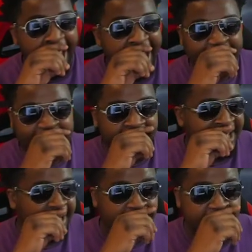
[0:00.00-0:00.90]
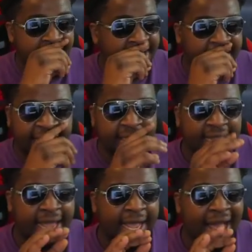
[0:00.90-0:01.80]
It's Don, and it's
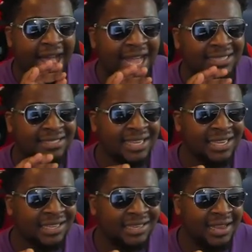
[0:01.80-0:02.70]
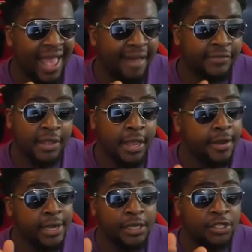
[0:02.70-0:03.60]
like, how I see it. After
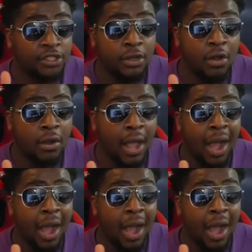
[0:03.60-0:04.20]
hearing this song,